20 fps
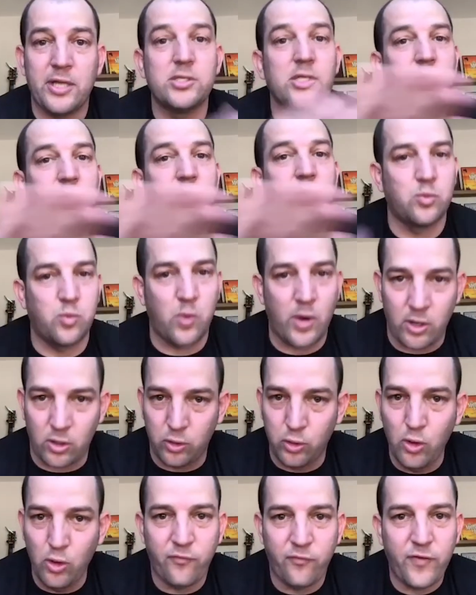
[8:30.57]
is where
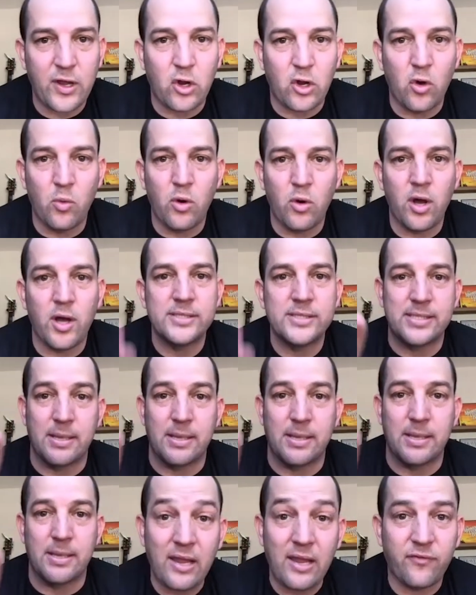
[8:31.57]
Luke Fickle was, and
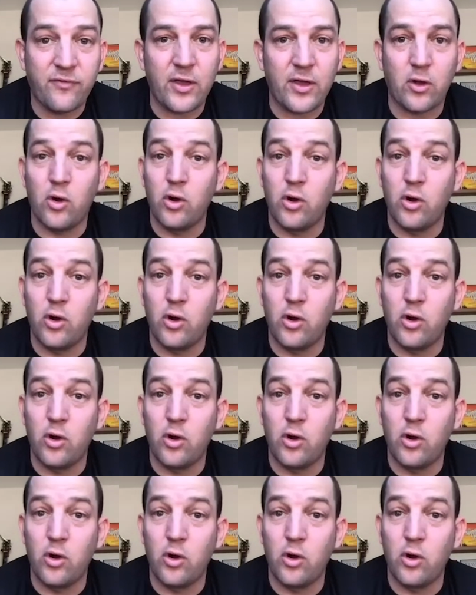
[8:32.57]
Mike Fickle,